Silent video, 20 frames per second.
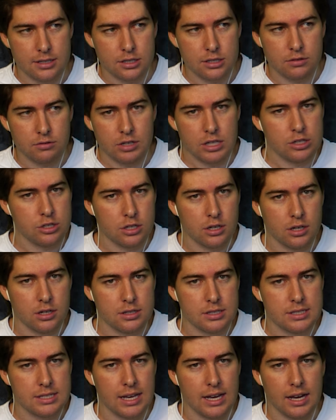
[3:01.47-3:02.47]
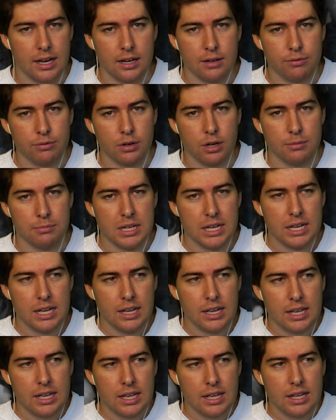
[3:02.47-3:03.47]
of screenshots from
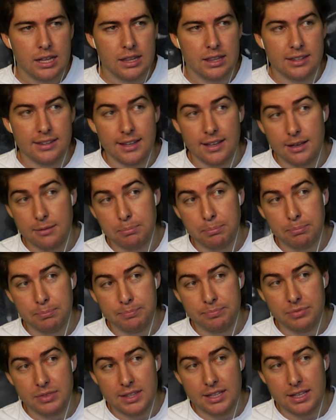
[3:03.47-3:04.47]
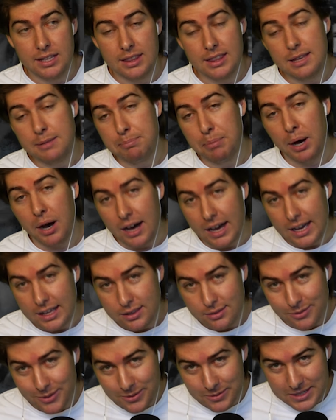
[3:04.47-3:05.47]
the pie
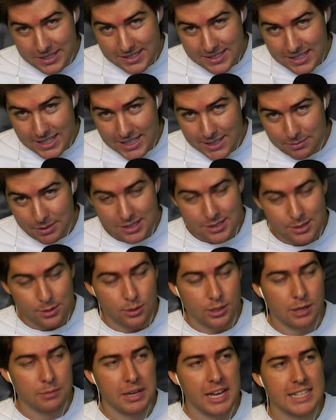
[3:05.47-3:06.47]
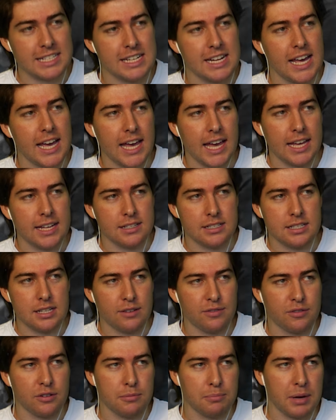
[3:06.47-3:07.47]
throwing scene I'm going to talk about today and
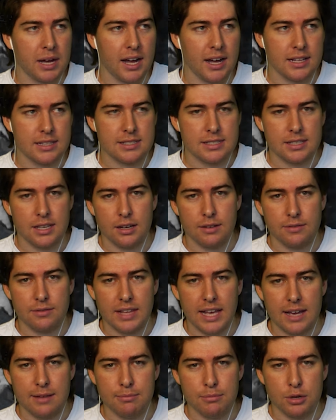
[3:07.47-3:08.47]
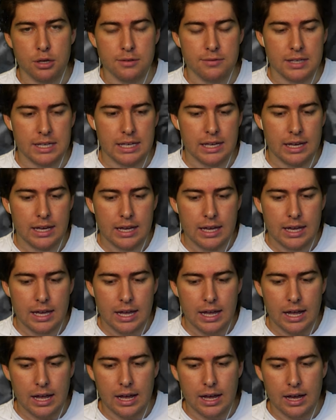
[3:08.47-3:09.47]
different parts of that movie.
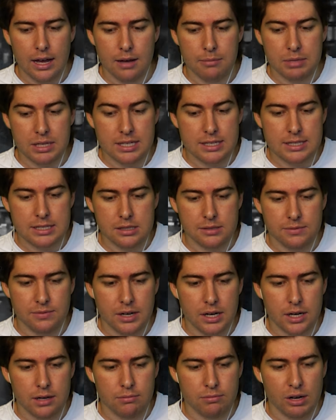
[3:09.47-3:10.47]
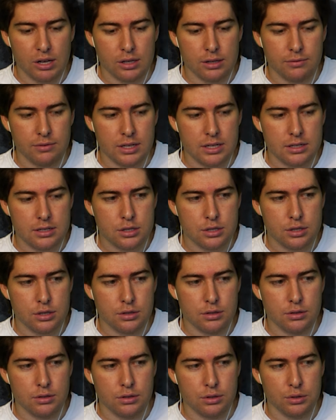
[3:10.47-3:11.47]
Because it is very relevant
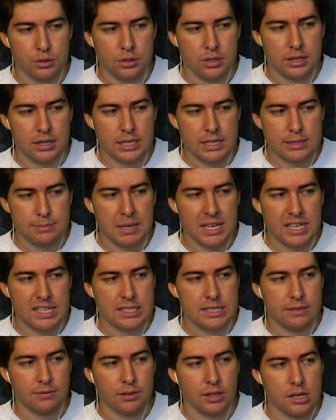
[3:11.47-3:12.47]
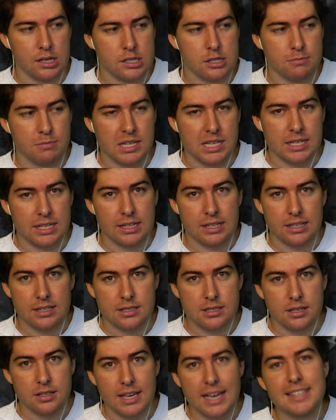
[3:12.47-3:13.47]
to this piece of lost media.
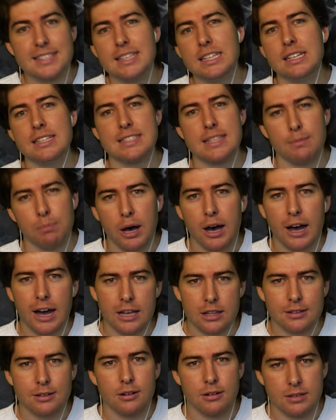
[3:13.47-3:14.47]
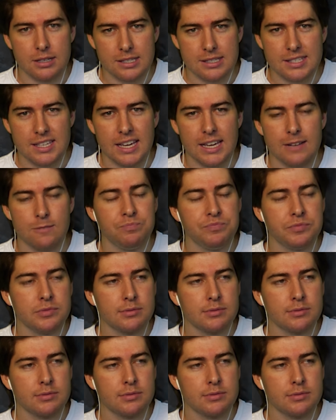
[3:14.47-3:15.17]
So yes, it is the pie throwing scene.